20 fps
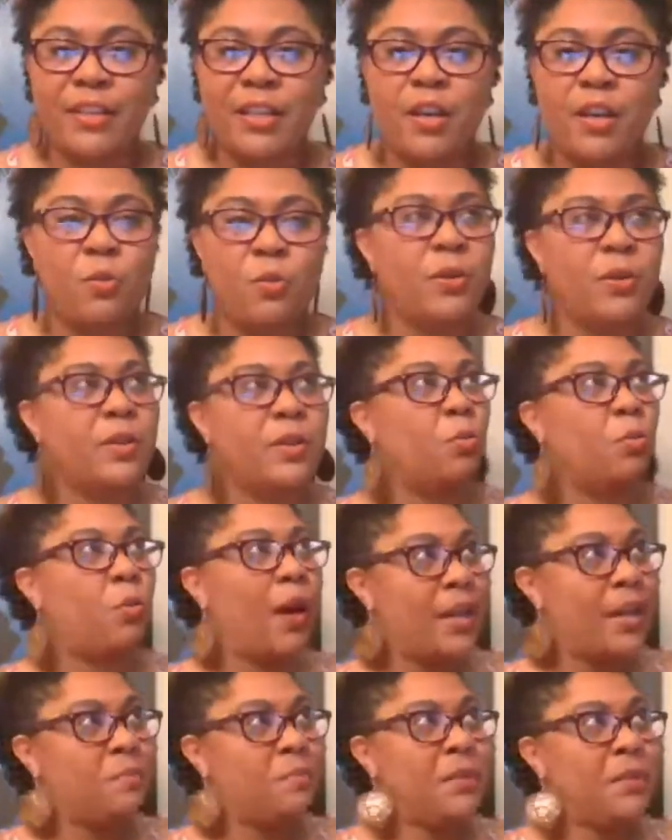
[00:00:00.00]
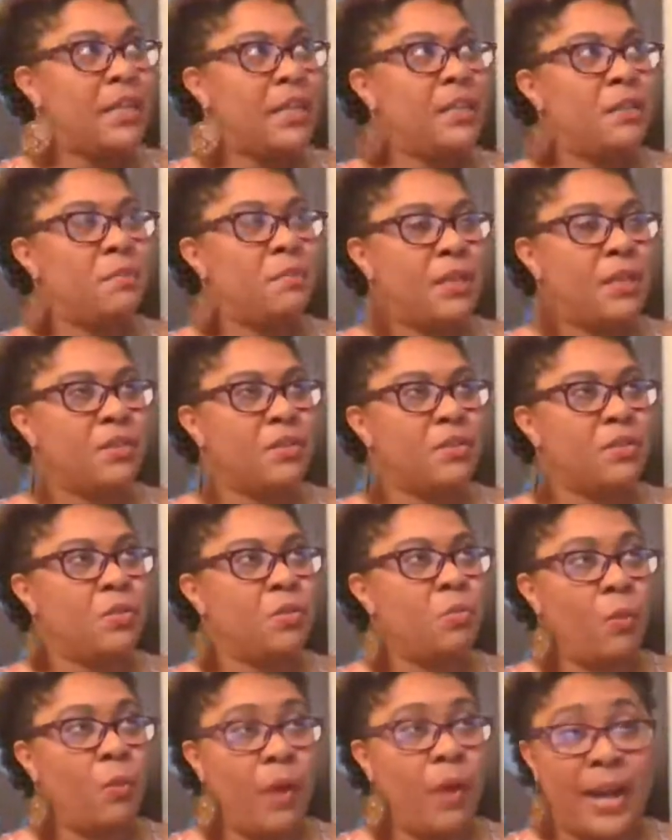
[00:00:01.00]
With white being the
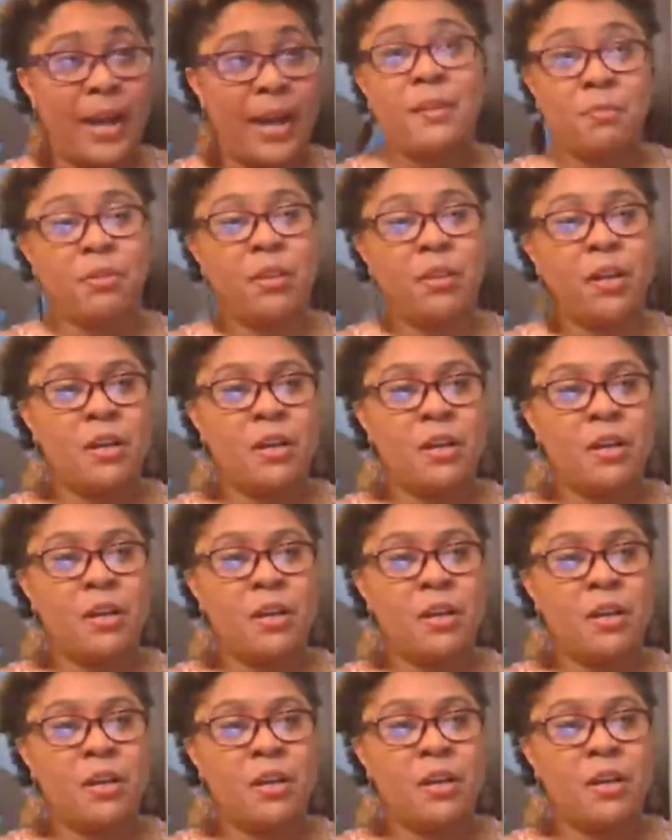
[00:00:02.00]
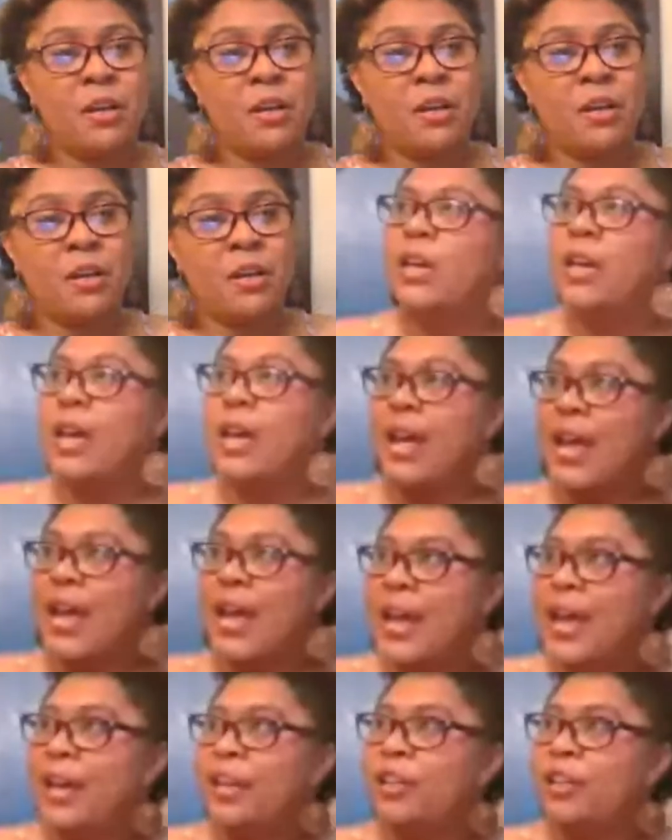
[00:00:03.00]
pinnacle, white and blonde being the pinnacle,
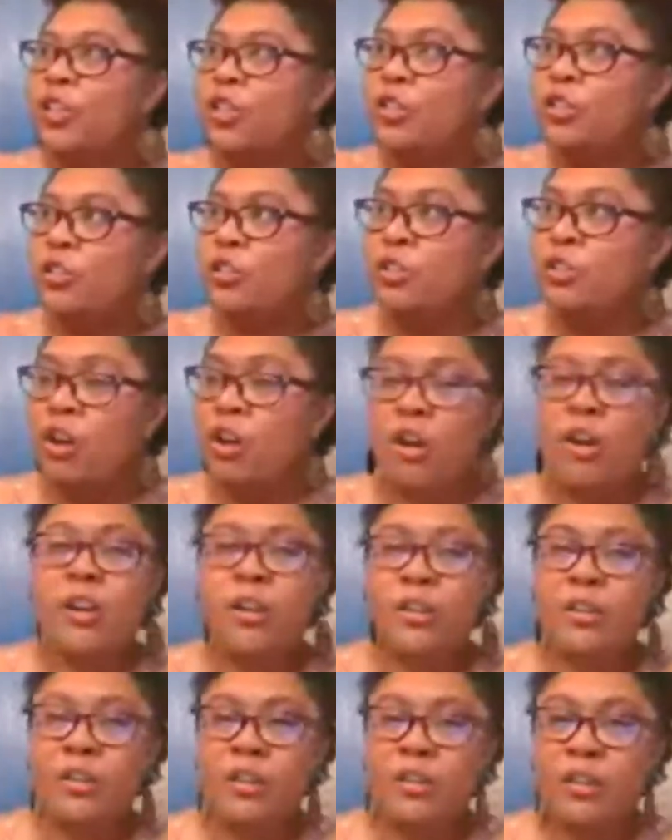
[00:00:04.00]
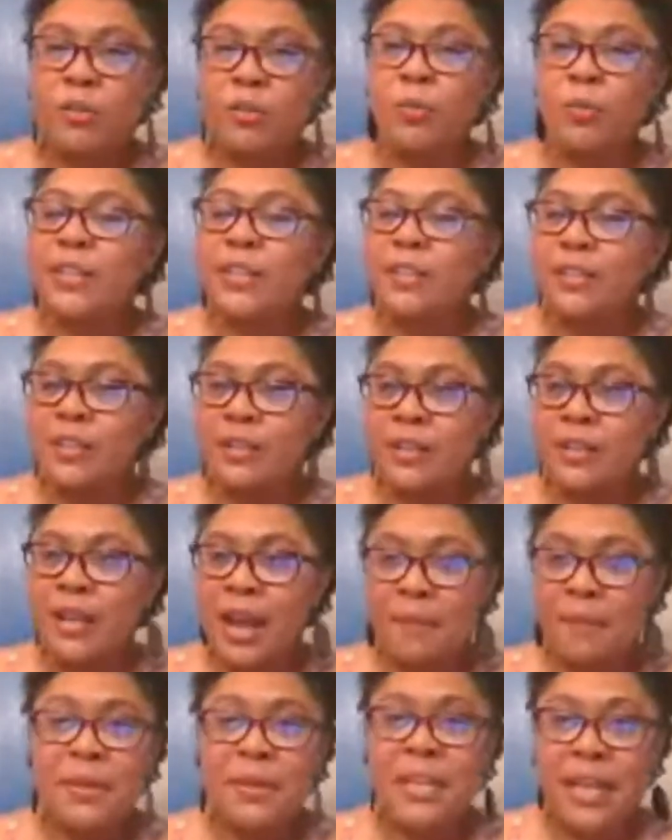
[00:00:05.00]
and dark with
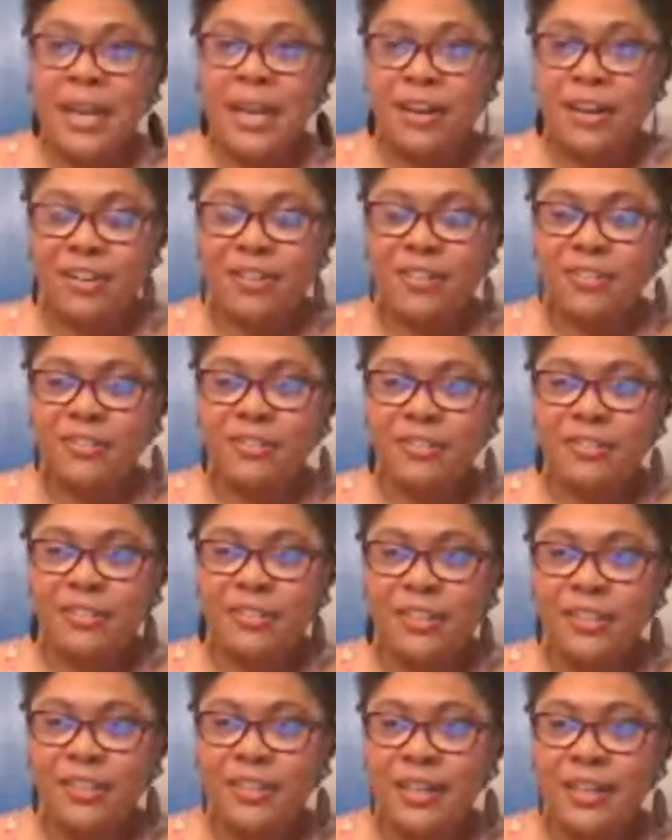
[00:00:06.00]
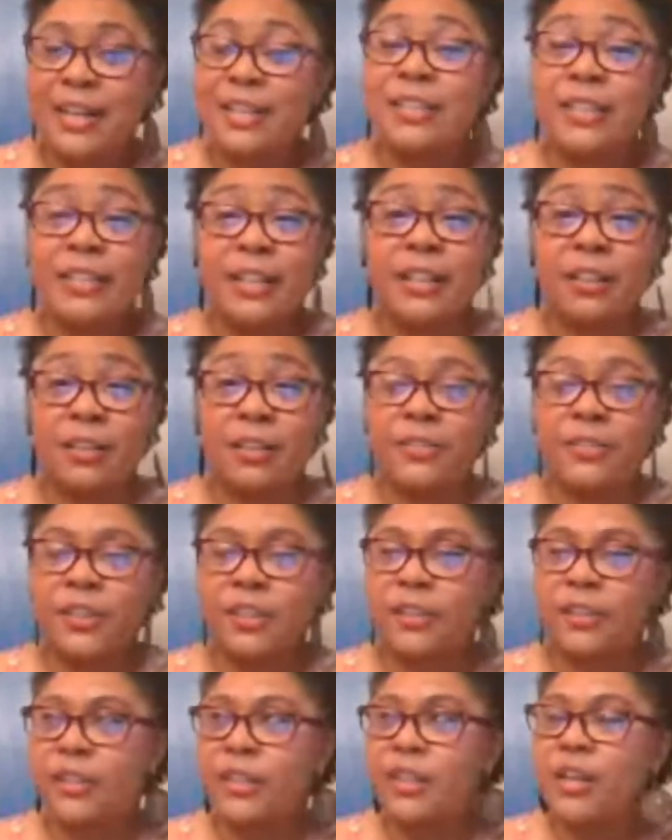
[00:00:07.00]
nappy hair, and I say that
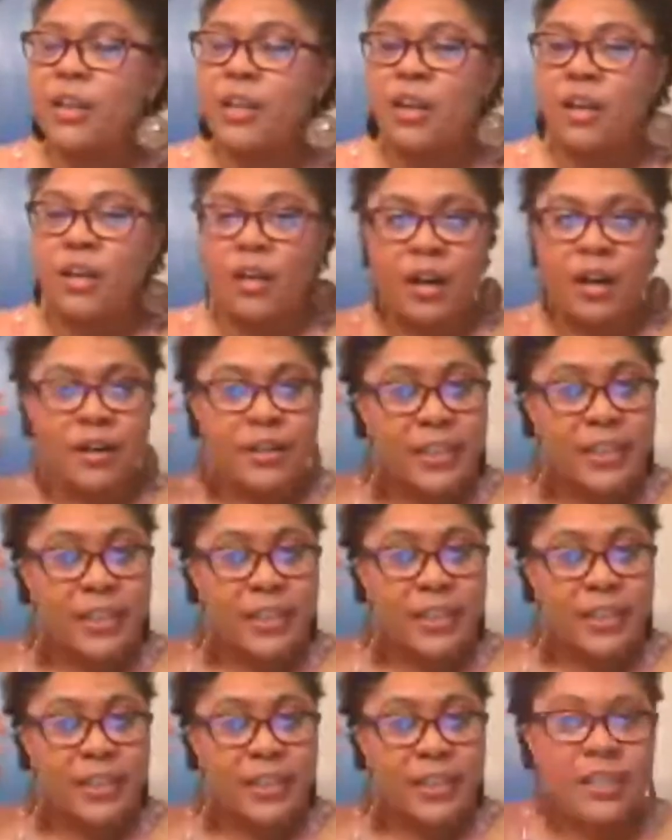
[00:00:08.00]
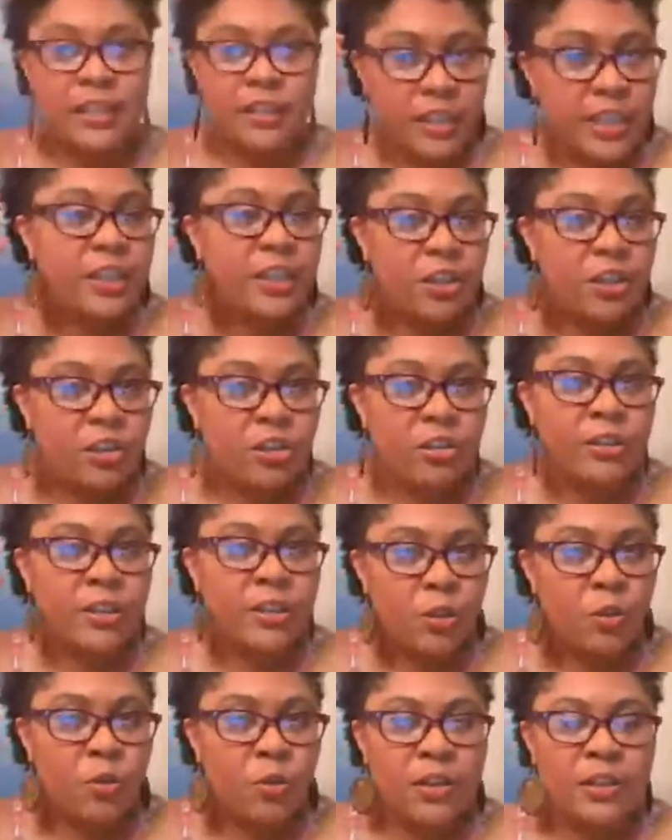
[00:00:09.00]
lovingly, kinky,
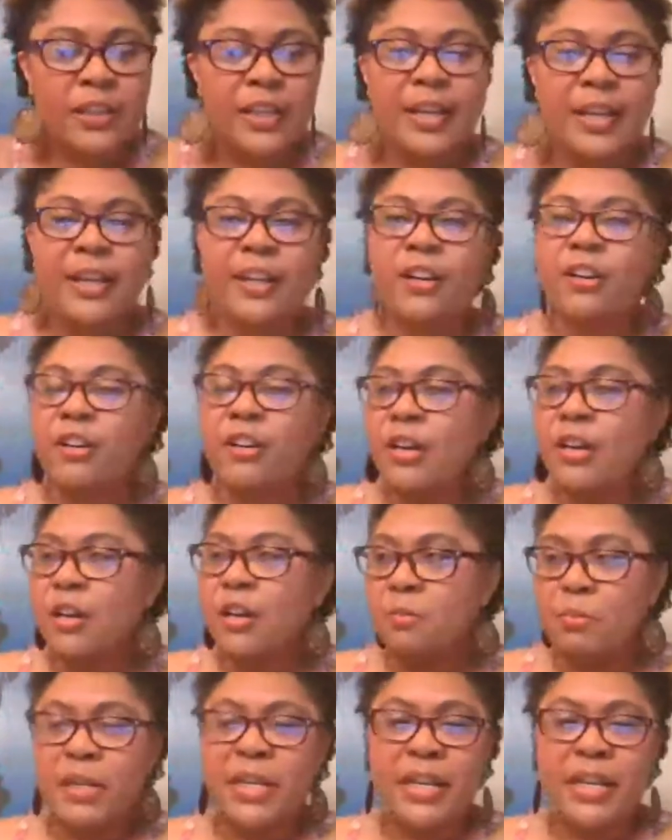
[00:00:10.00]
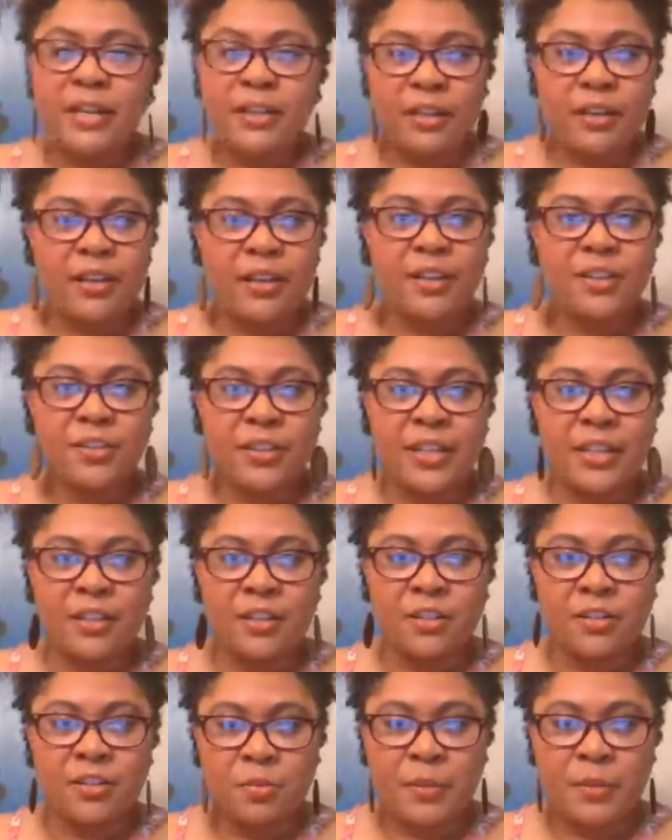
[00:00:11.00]
curly, coily hair being the other
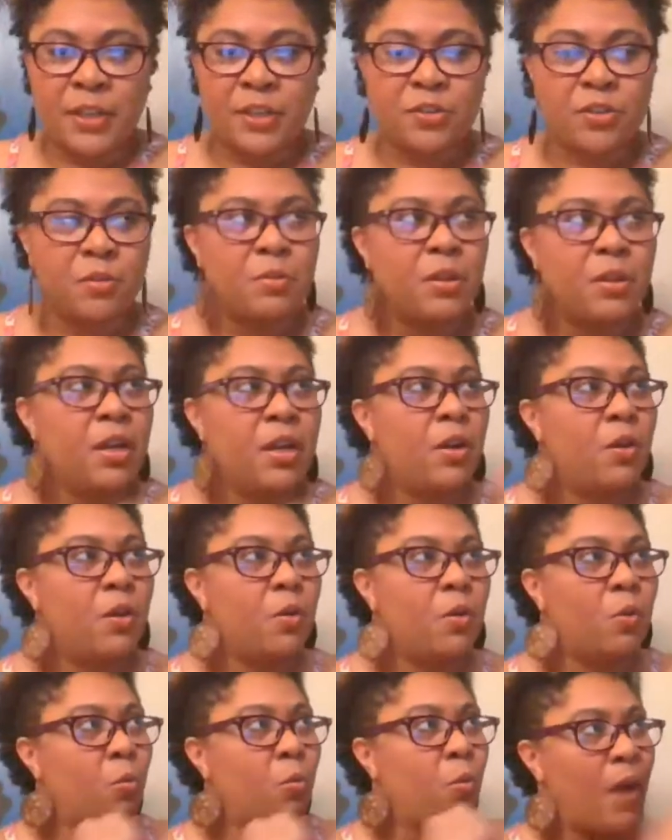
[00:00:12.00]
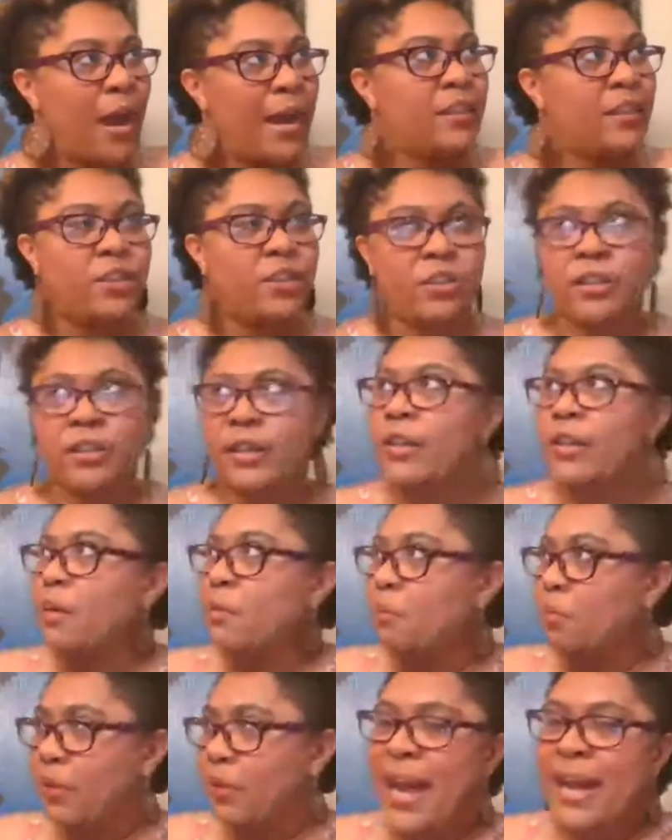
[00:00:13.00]
end of the spectrum. White good,
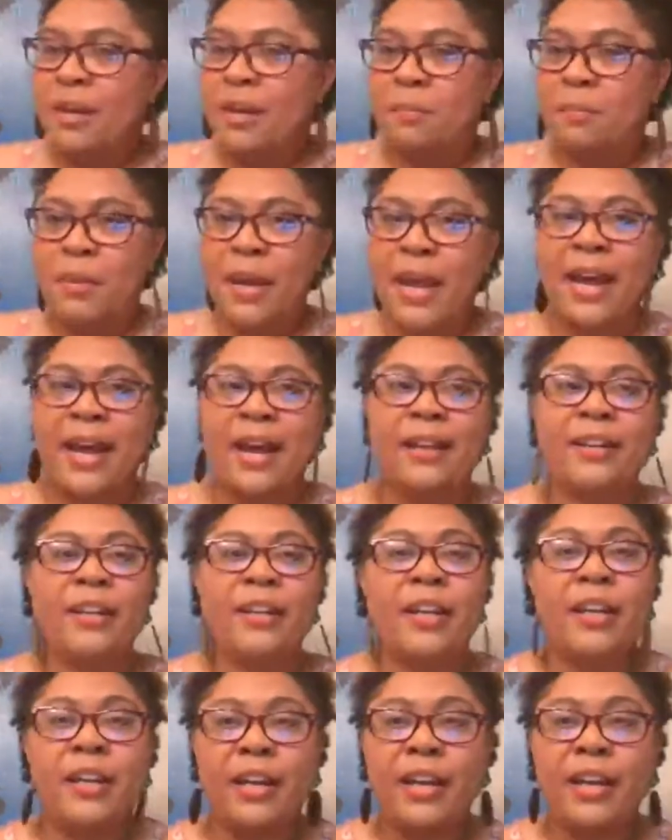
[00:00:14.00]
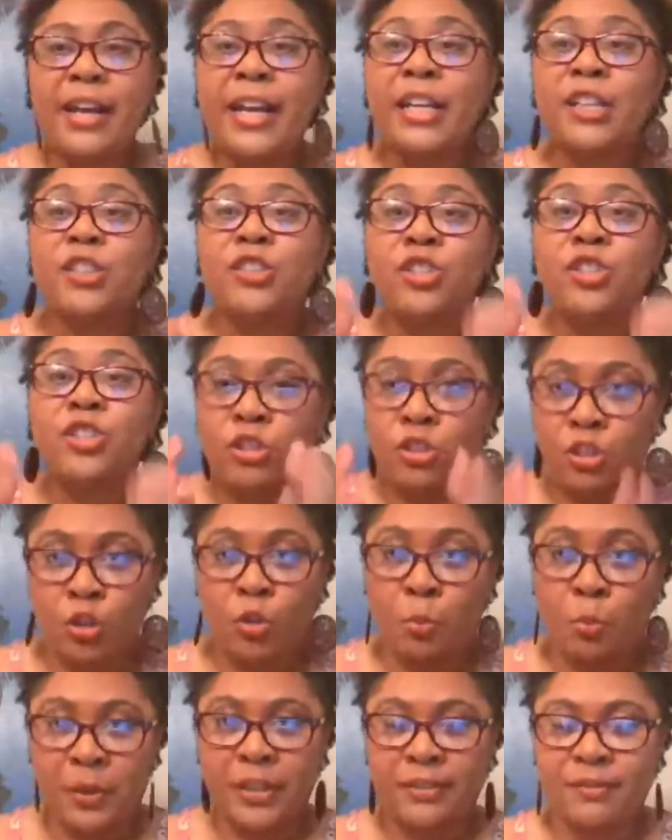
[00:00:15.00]
black bad. It's
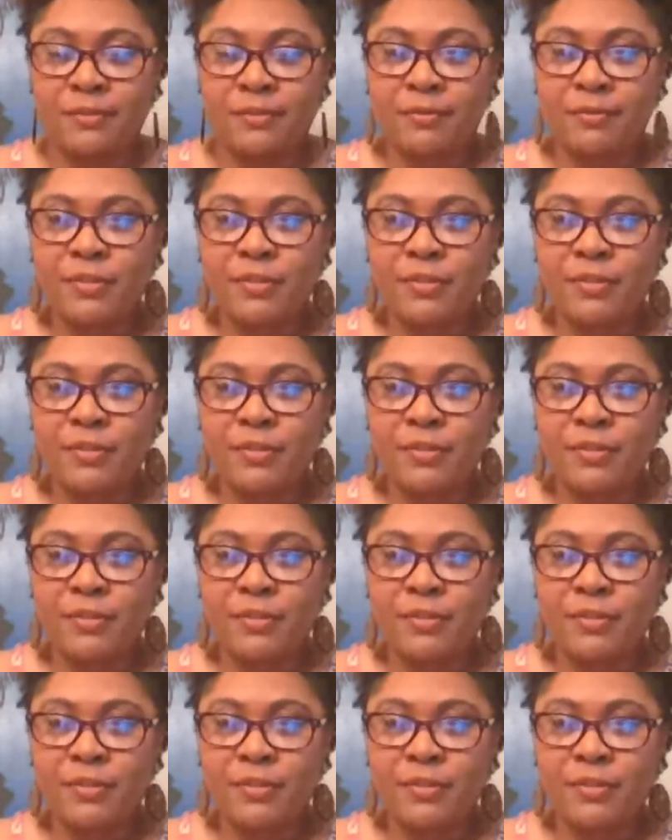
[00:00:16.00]
stupid.